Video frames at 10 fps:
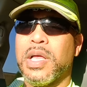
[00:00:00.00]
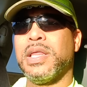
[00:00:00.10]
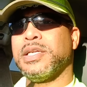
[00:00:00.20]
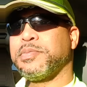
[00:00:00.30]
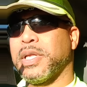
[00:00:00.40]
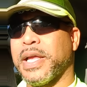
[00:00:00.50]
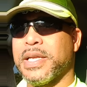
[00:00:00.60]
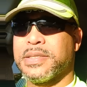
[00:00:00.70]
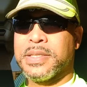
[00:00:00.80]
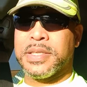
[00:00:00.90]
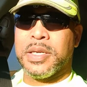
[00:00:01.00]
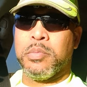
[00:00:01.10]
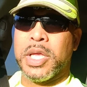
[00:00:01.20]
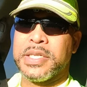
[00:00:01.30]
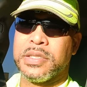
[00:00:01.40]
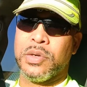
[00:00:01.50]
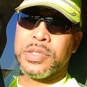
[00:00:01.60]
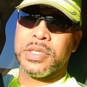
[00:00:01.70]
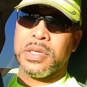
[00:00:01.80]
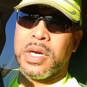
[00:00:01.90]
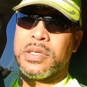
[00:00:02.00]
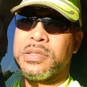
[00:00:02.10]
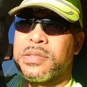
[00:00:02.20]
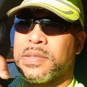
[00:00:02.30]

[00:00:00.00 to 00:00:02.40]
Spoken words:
let's put it like this, is it a blessing or is it a curse?